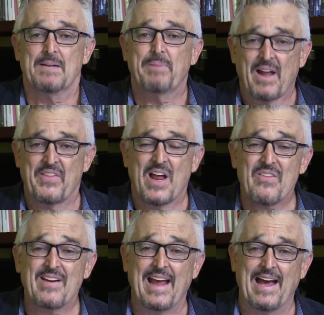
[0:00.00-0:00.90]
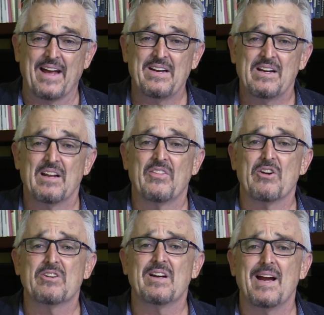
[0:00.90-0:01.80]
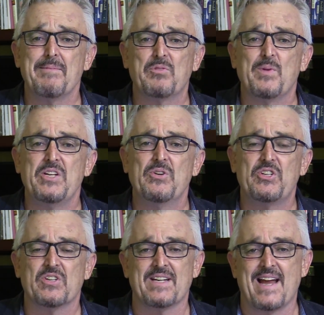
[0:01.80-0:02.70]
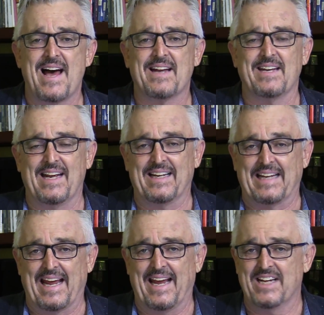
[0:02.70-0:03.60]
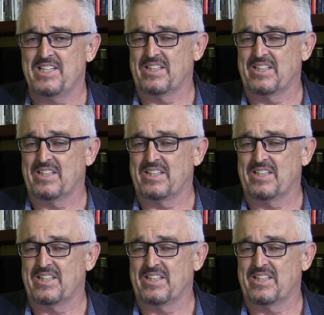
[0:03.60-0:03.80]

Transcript: But on the other hand, there are times when you should not engage.